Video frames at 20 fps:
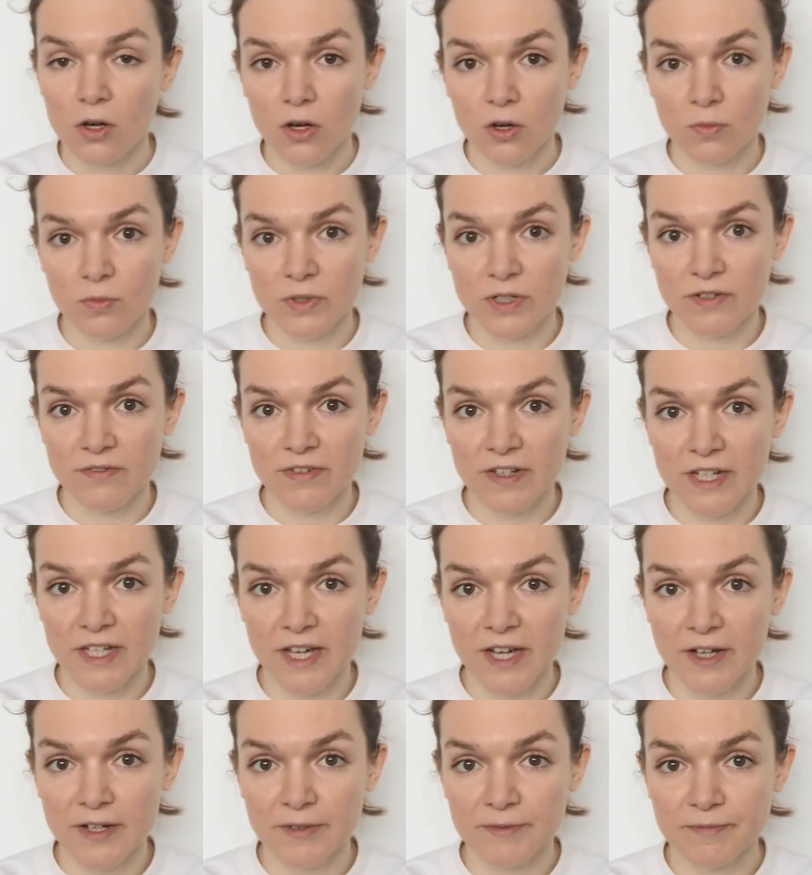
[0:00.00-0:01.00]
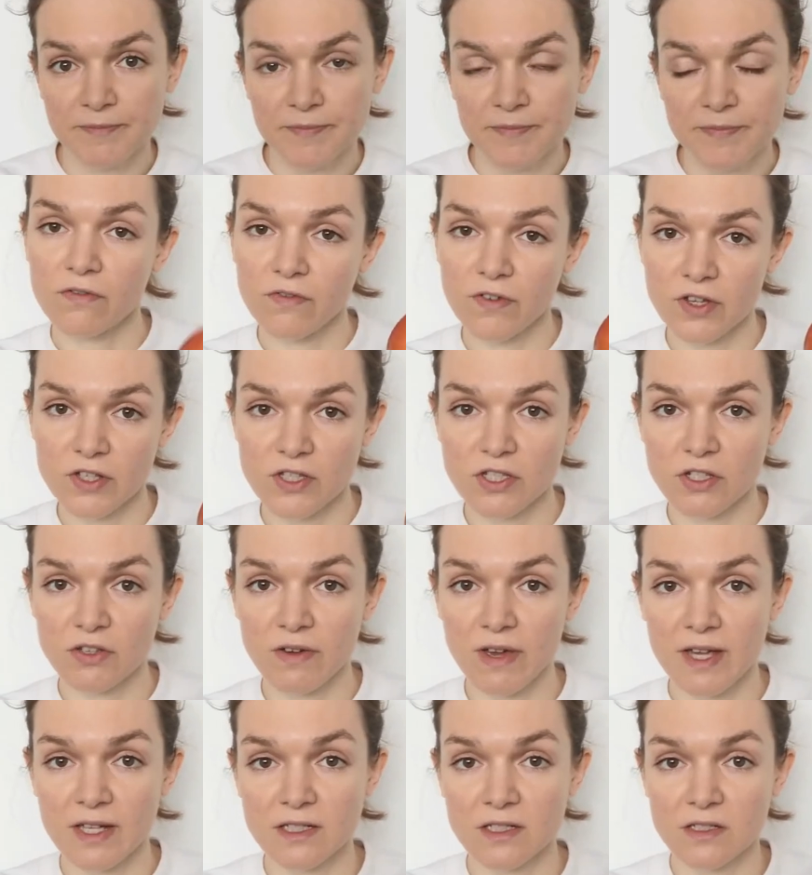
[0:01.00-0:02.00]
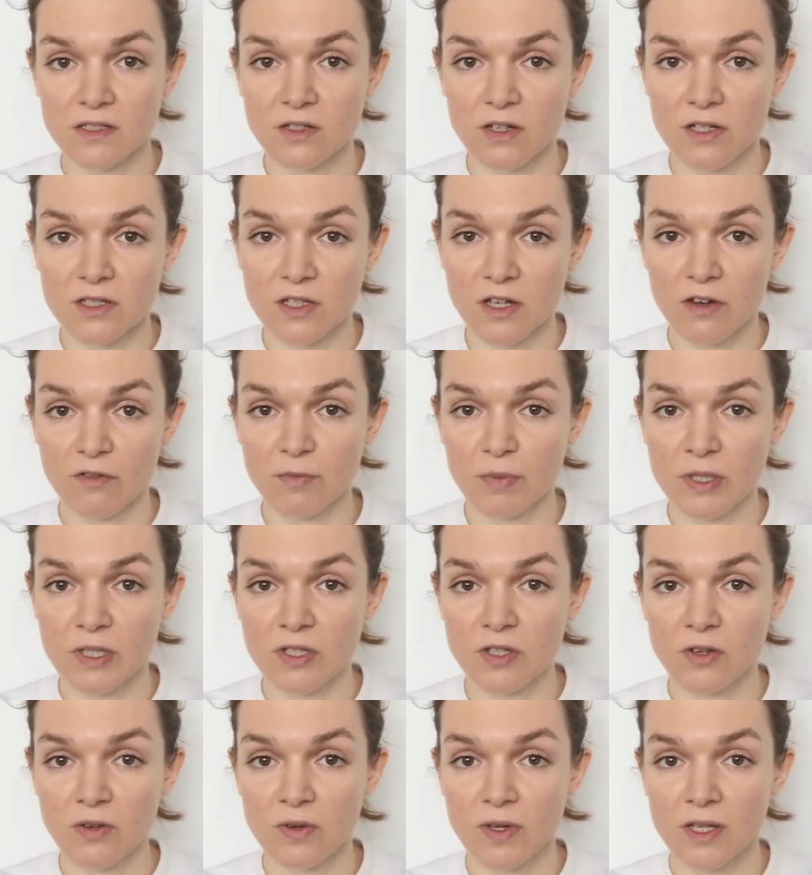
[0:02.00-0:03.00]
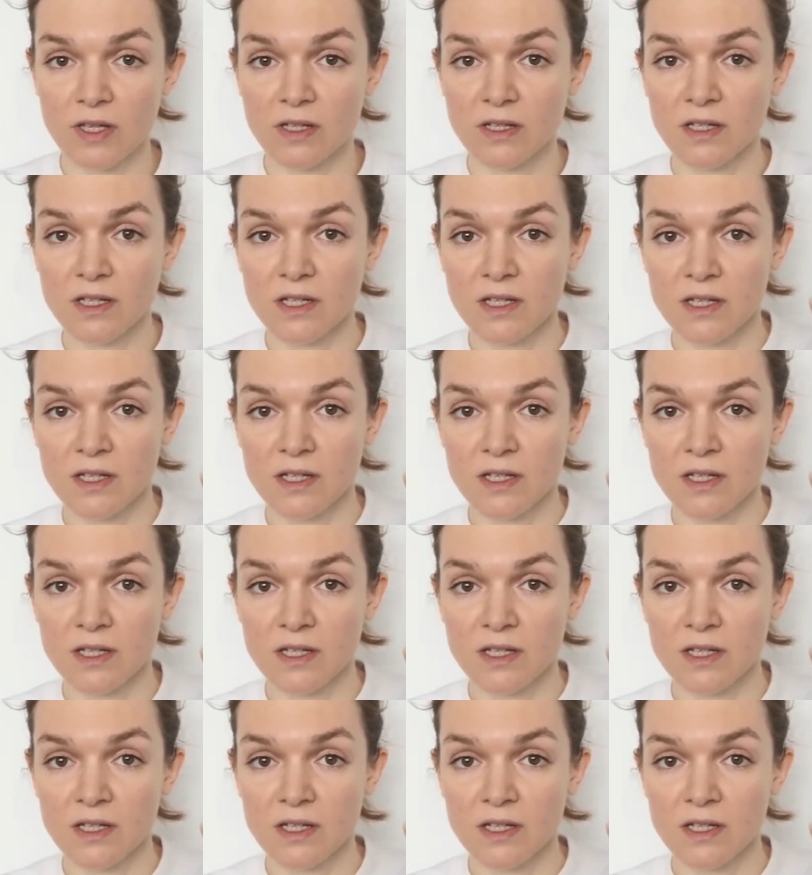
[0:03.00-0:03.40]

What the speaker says: On with the video. First new exercise I've been doing,